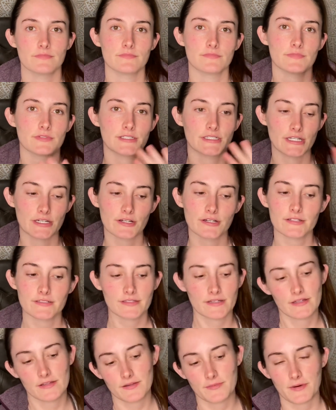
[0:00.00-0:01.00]
centers
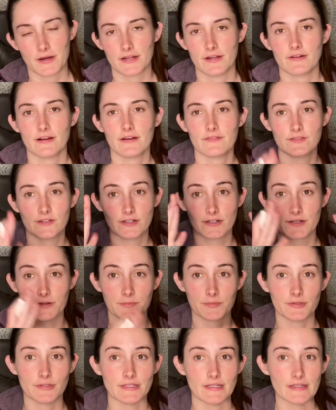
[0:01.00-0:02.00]
in the body graph that are
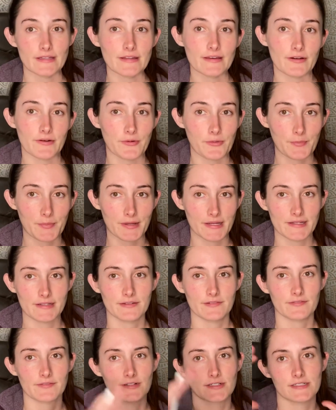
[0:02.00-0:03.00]
completely
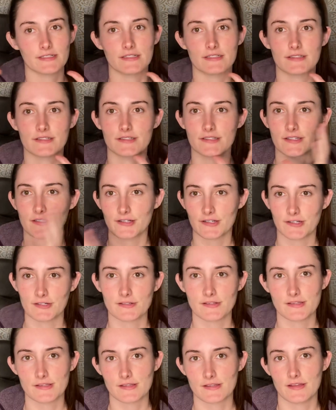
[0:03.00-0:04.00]
open versus
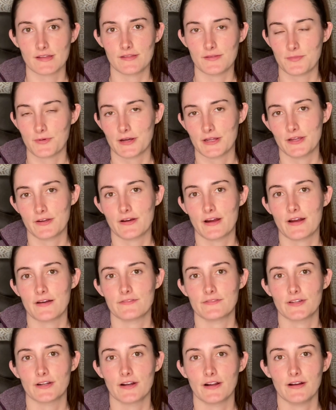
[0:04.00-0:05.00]
centers in the body
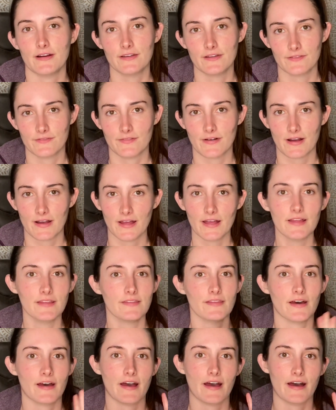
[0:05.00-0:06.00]
graph that are undefined
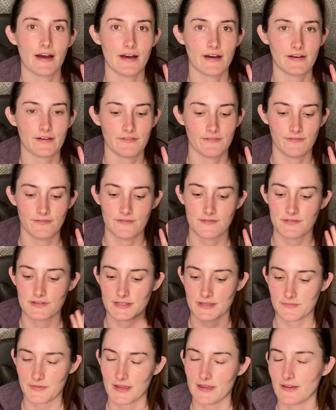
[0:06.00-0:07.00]
that have
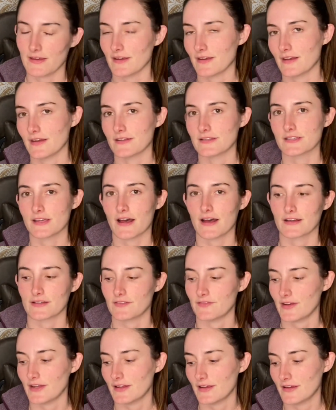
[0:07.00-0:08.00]
some hanging gates
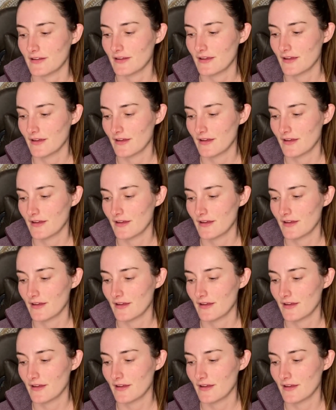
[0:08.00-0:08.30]
activated.